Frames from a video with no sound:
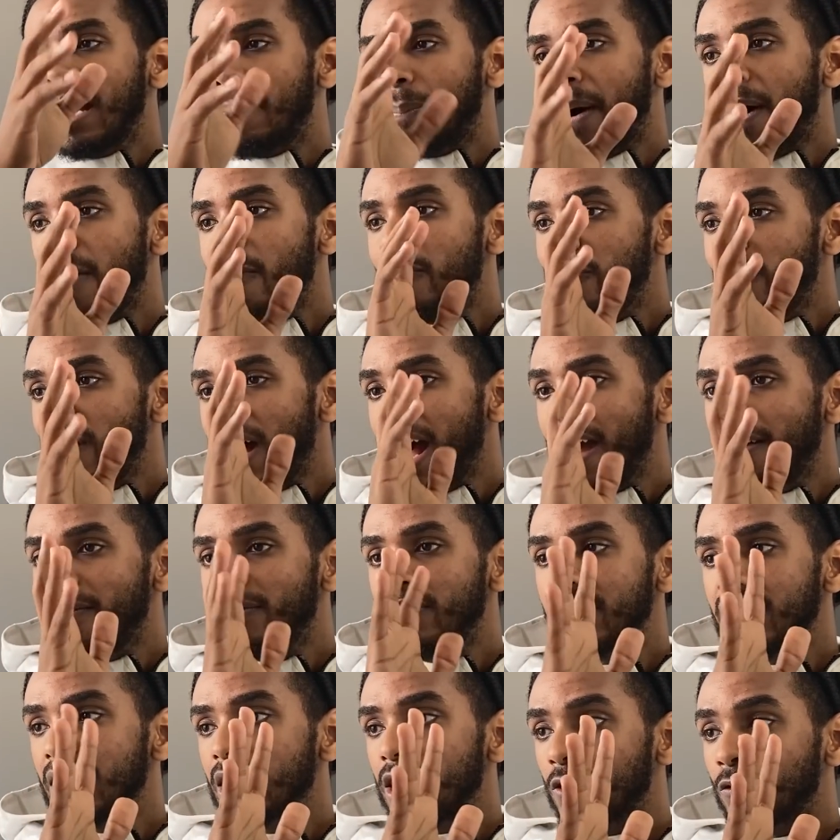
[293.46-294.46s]
about five
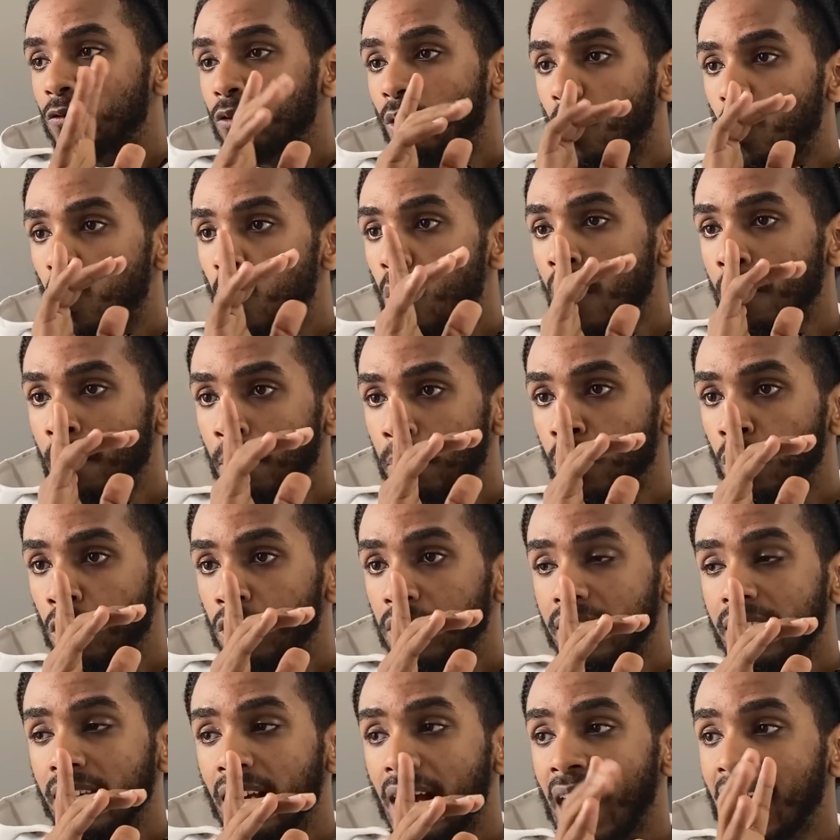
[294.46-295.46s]
niggas from one
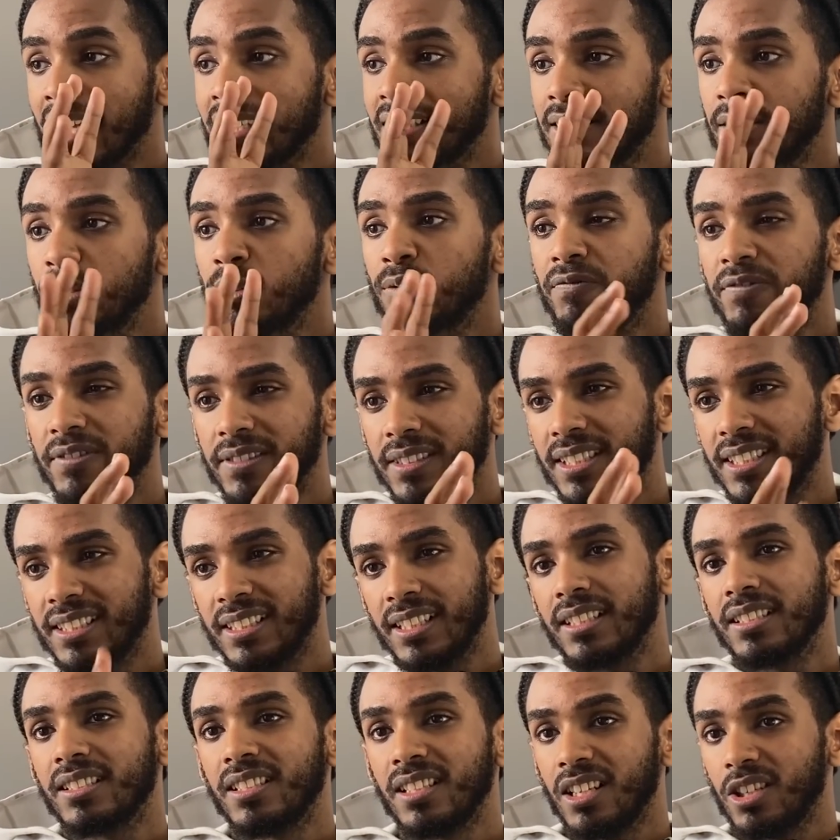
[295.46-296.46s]
block here, I still think this is
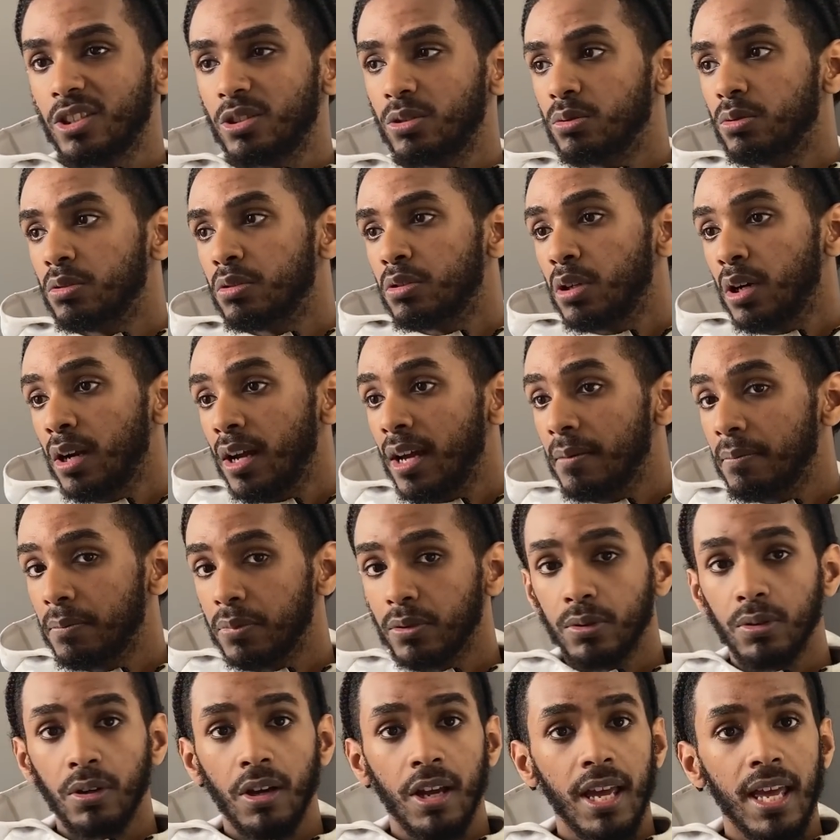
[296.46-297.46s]
an international crime,
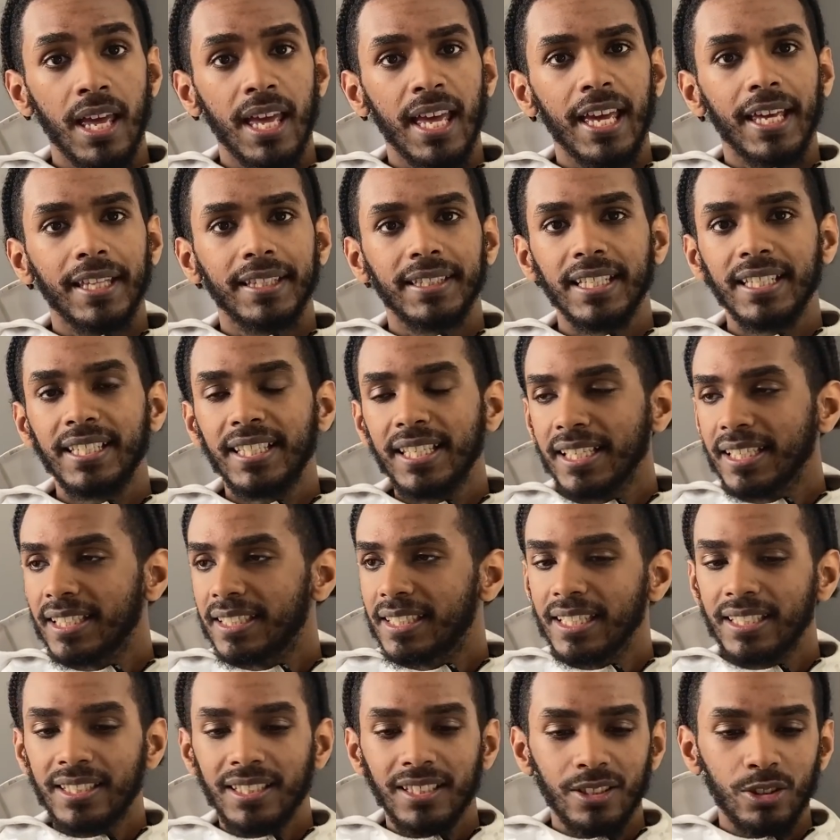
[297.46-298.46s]
bro. This
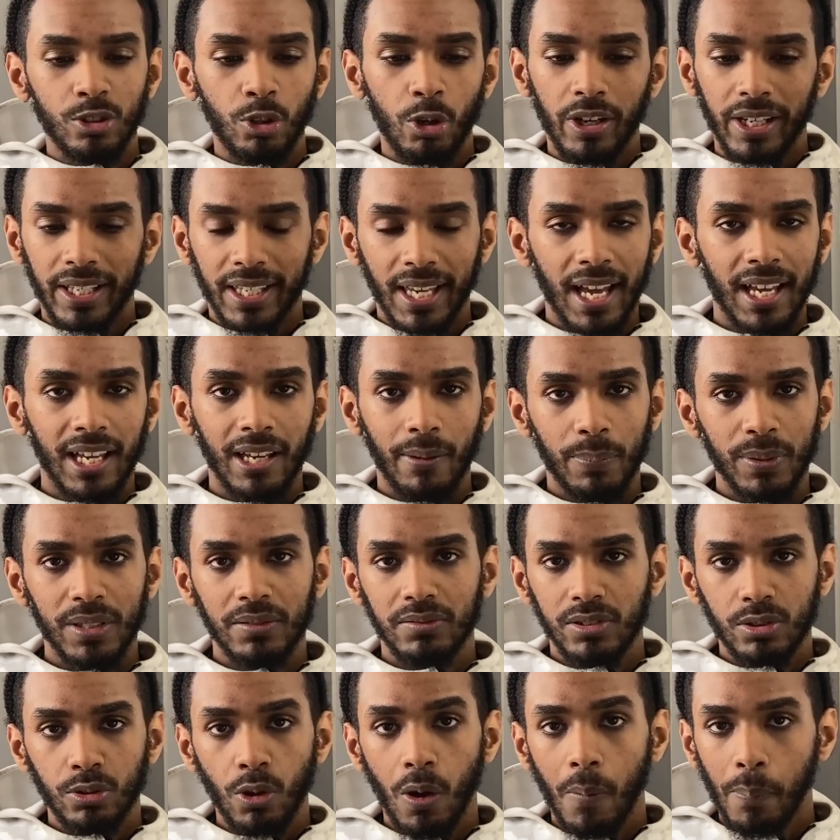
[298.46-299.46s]
is not gang
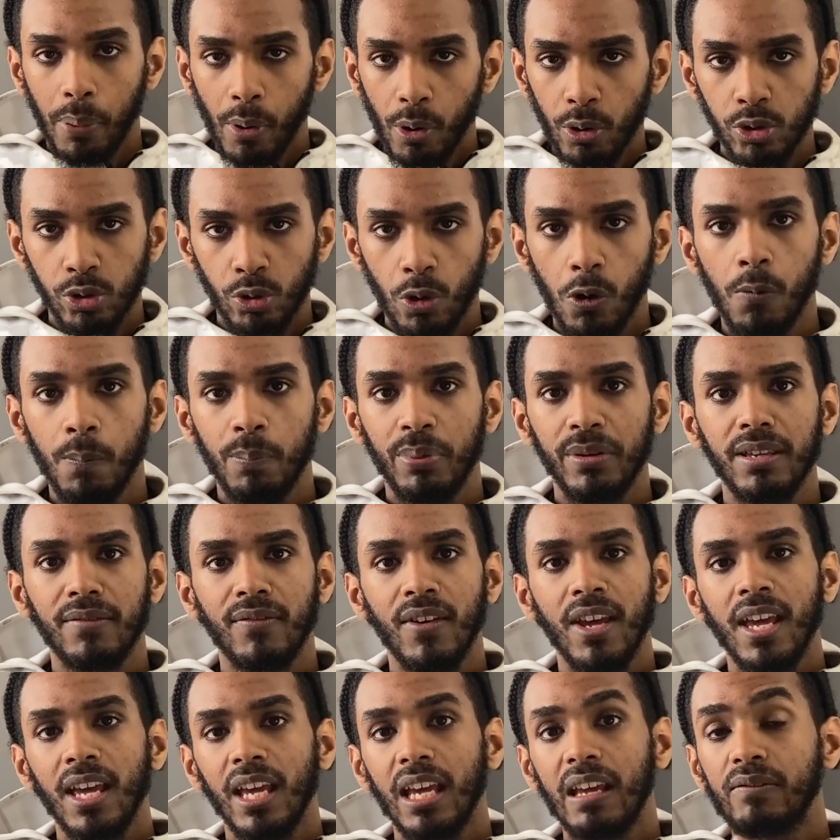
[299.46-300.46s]
beef. It's not postcode
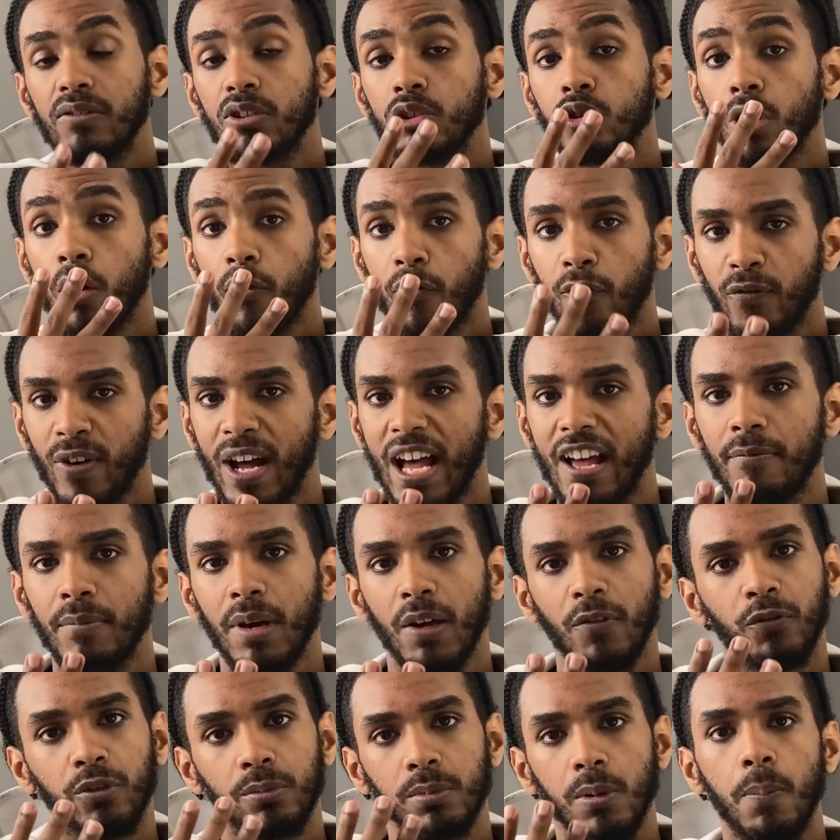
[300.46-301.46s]
beef. If you drop five
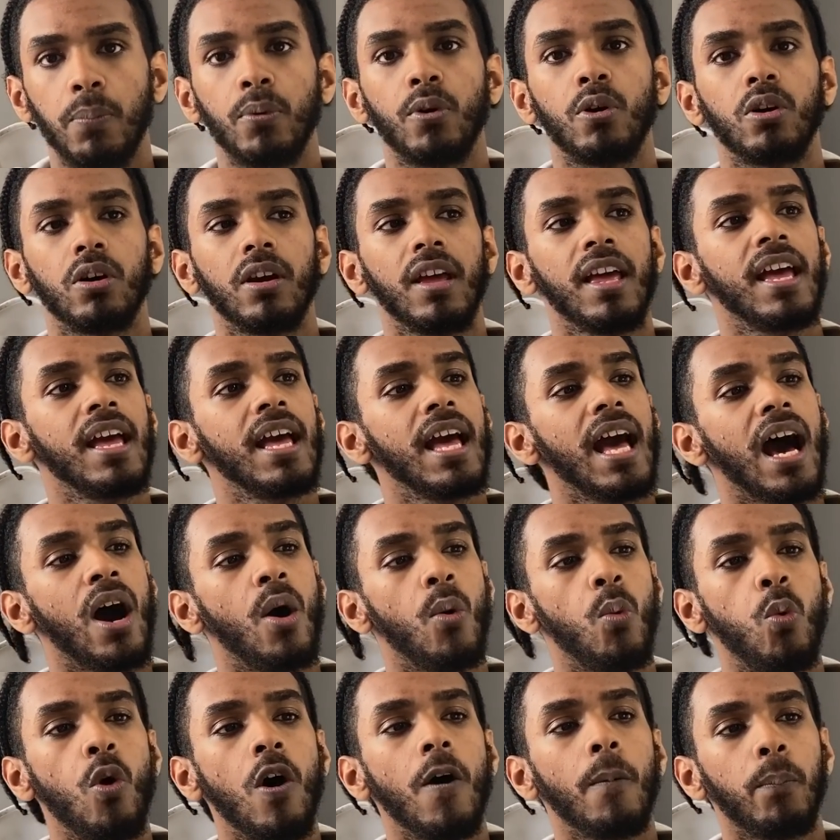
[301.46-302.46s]
man from a block,
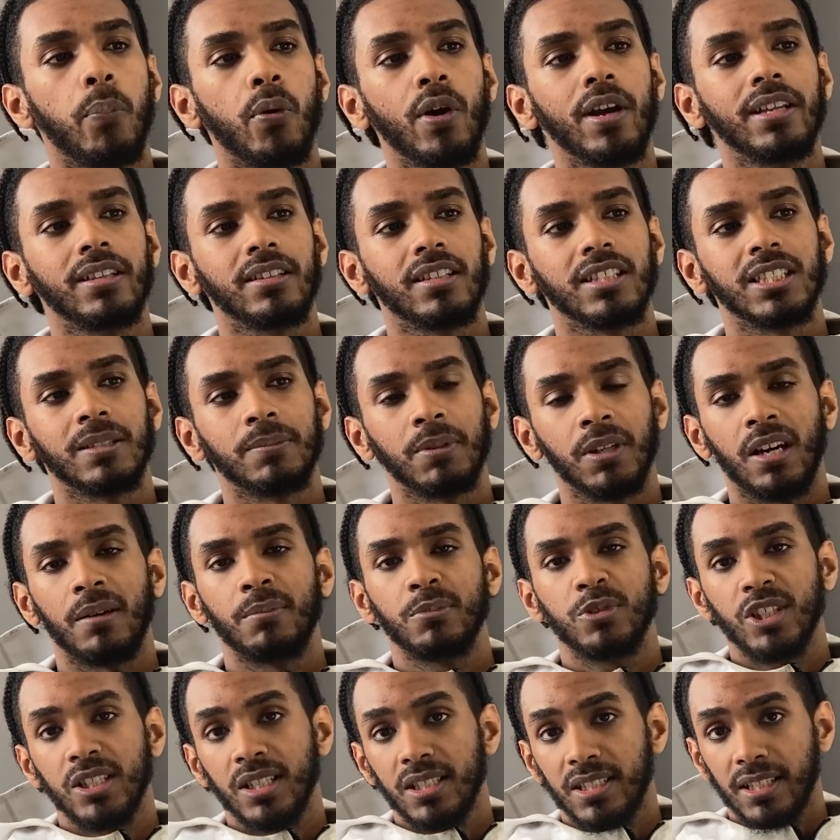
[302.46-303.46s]
at what point does it
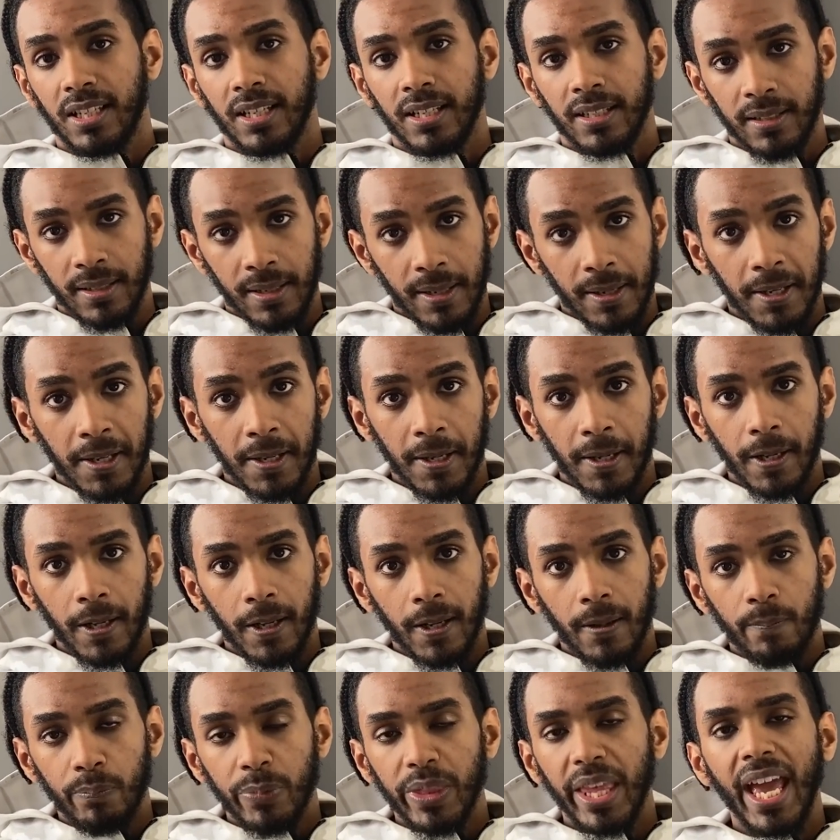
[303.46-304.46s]
become genocide?
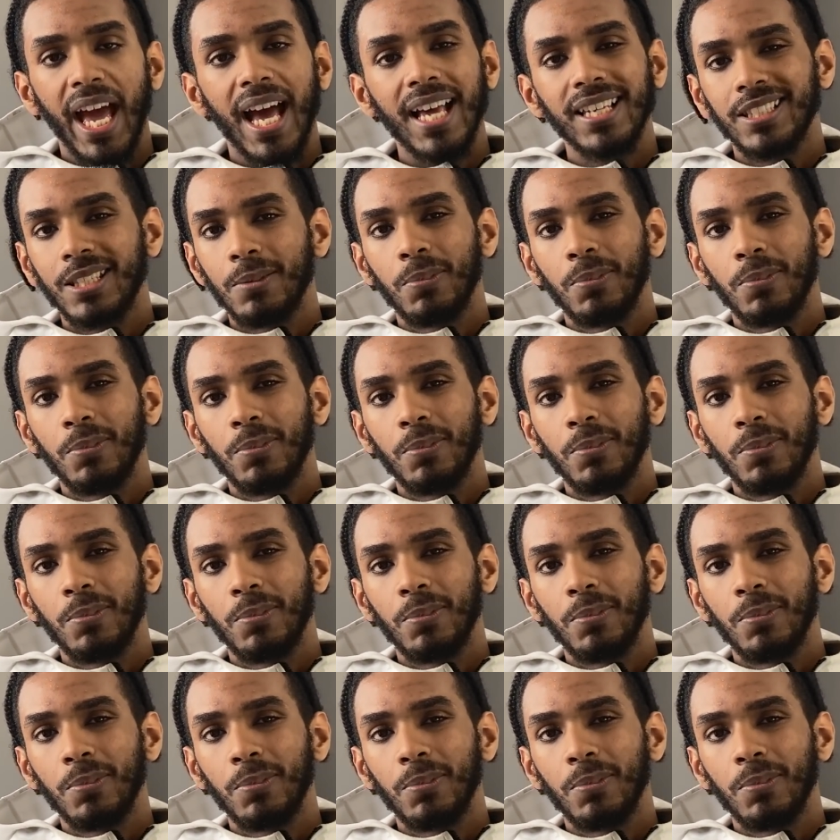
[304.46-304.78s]
It has